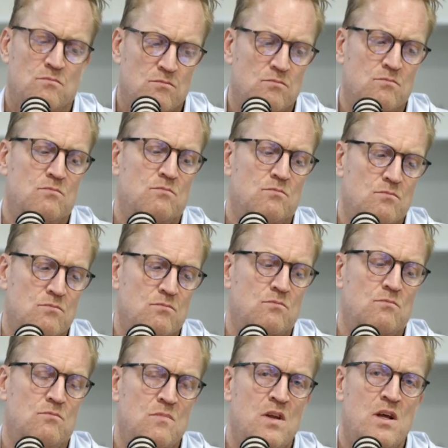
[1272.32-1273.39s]
Mm-hmm.
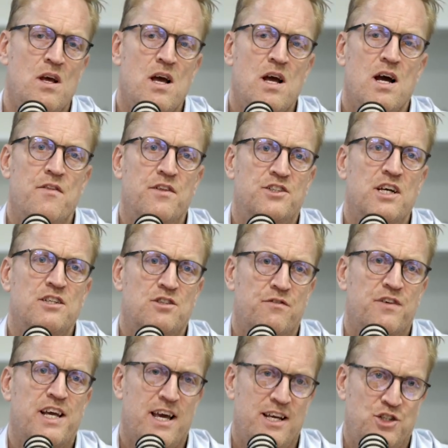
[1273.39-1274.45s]
And the
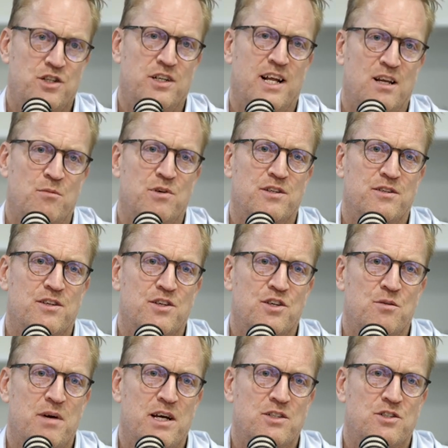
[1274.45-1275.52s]
gentrification element that
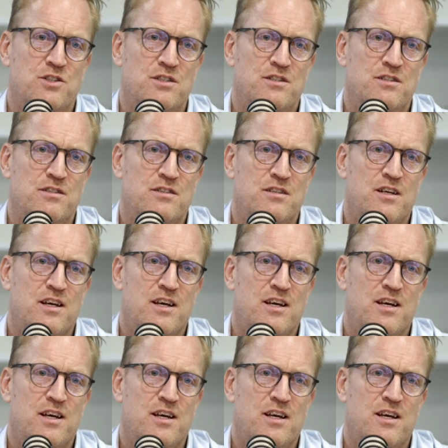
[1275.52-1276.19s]
you mentioned,